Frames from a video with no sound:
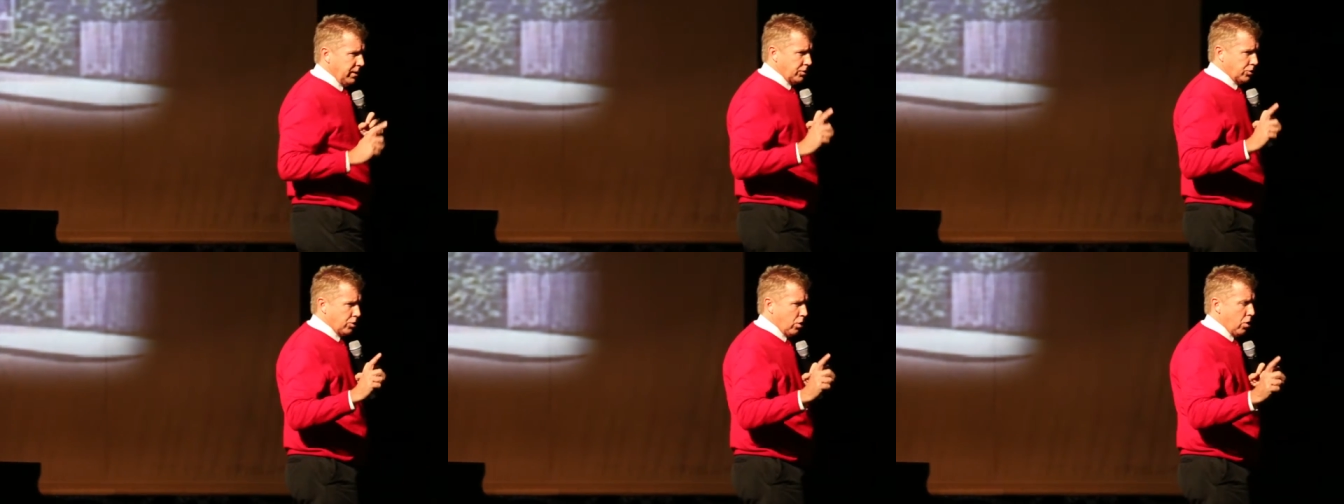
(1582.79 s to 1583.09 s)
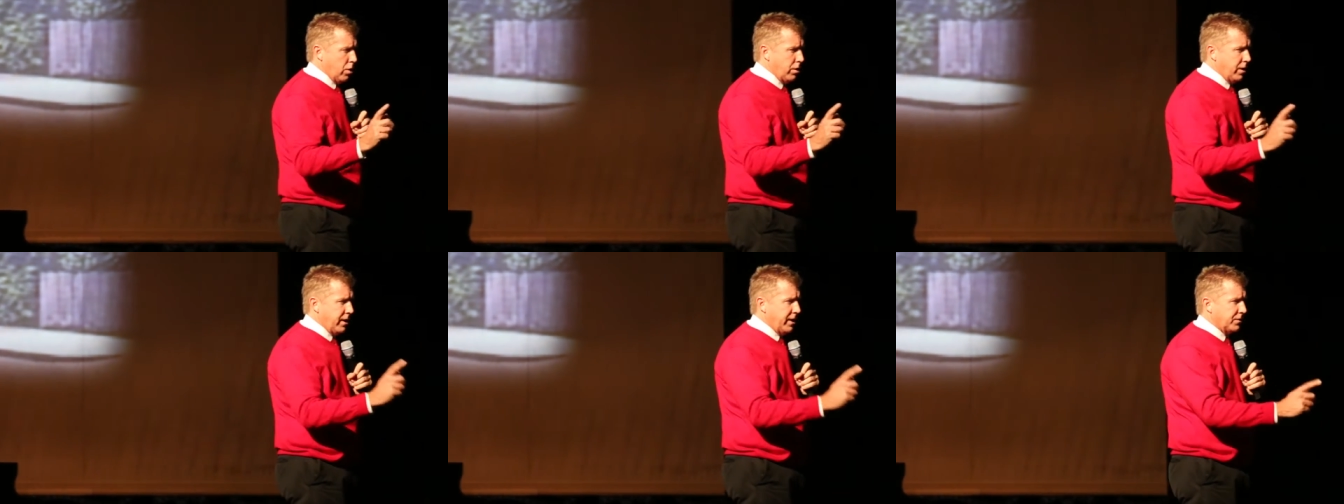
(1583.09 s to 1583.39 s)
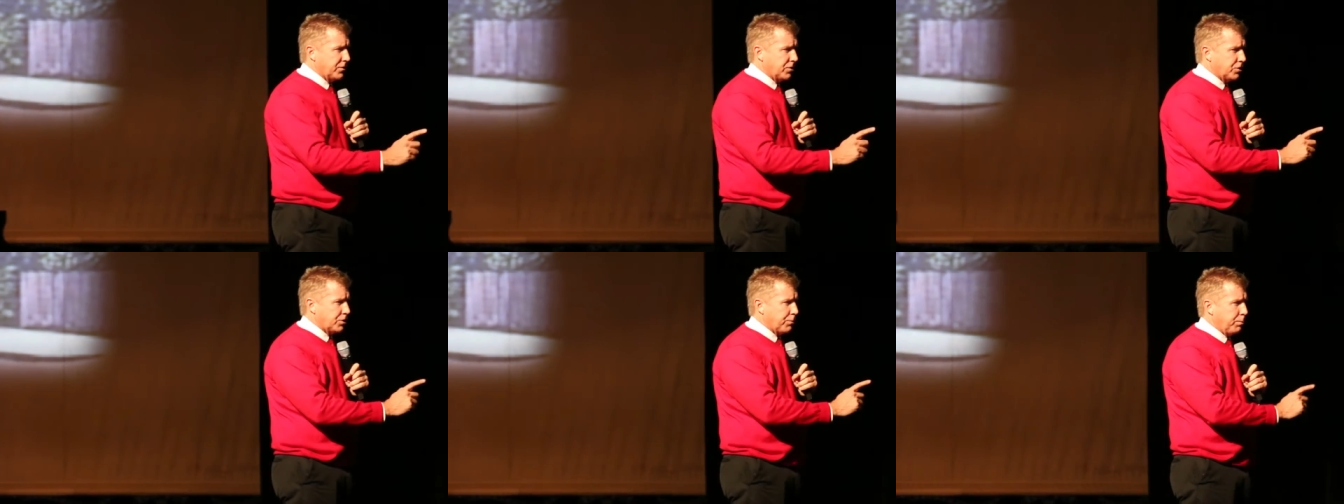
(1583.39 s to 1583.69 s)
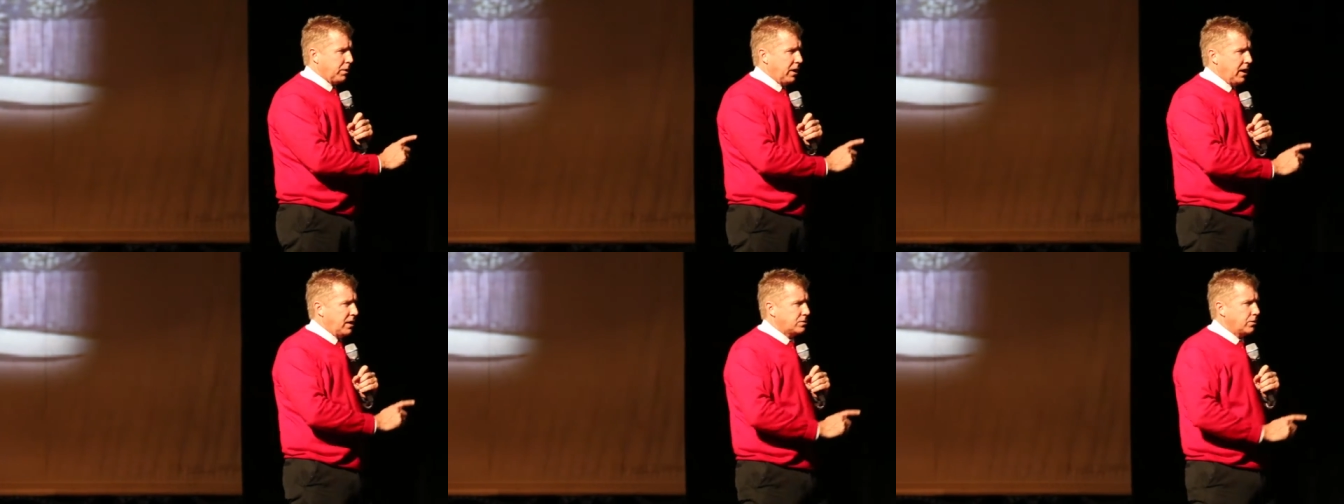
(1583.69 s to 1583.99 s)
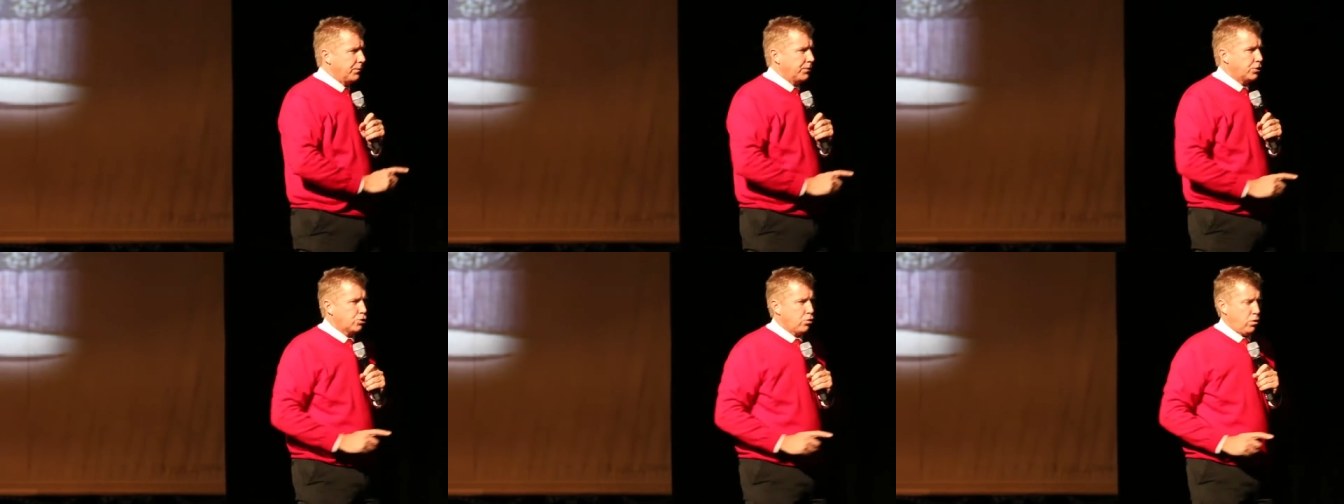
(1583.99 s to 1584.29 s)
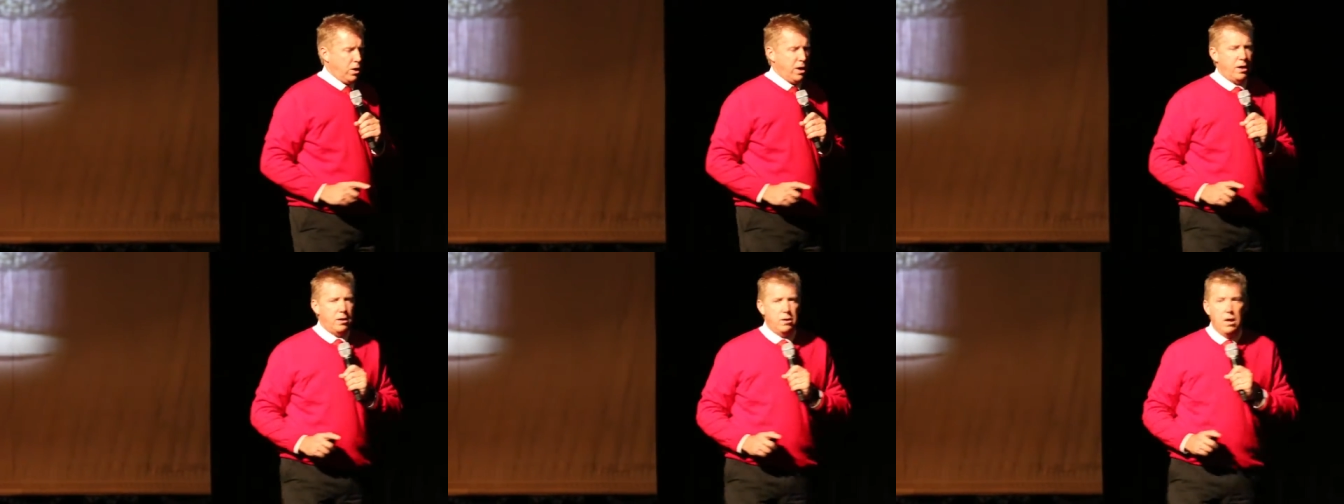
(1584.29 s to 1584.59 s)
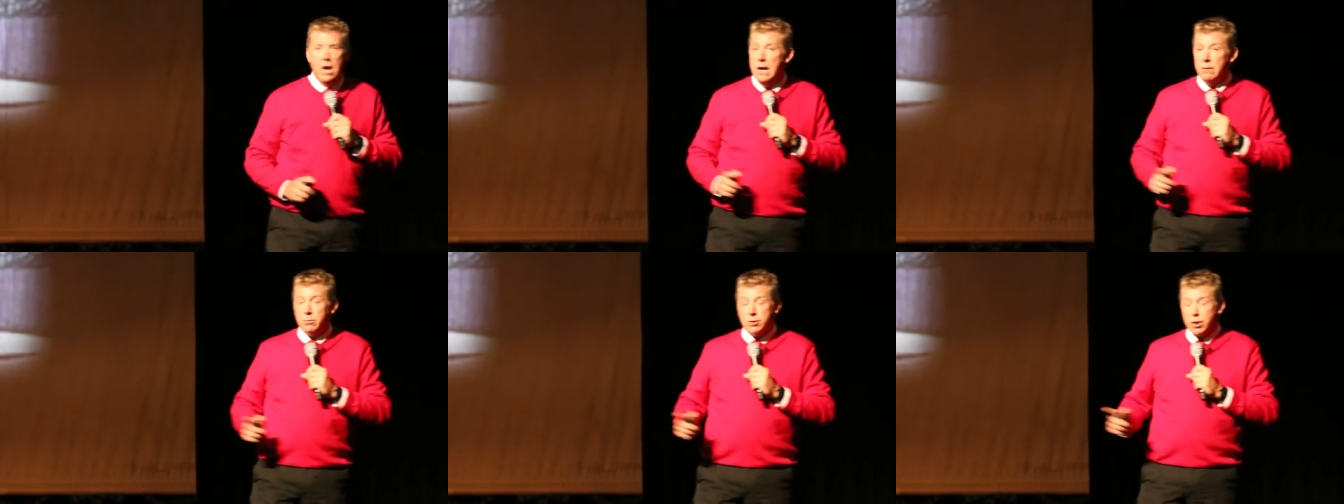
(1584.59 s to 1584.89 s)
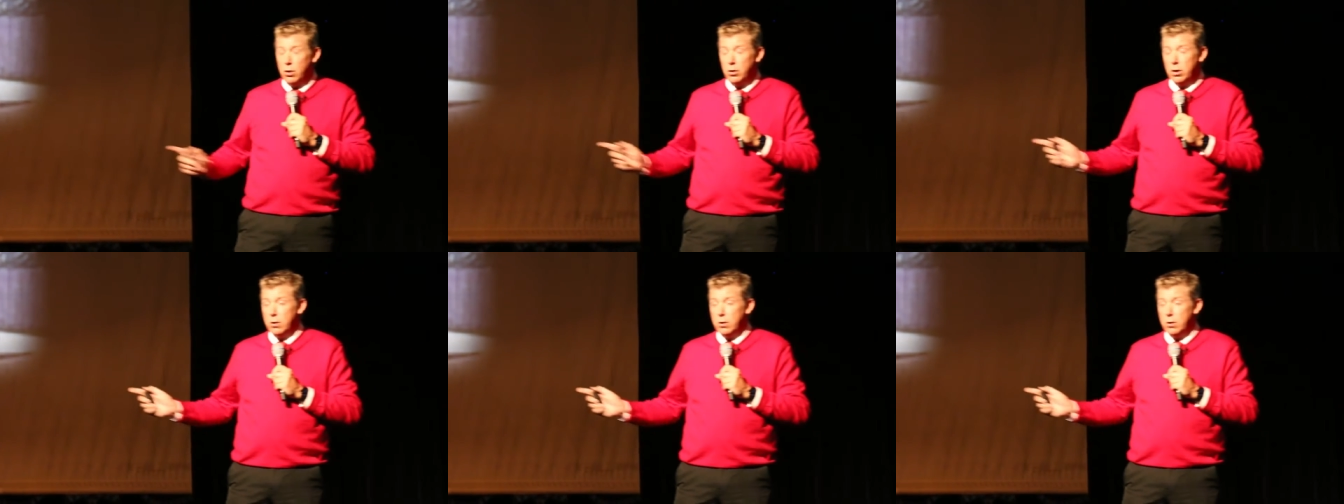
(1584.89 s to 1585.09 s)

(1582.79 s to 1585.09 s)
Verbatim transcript: that it's hard to get the supplies on the train. was the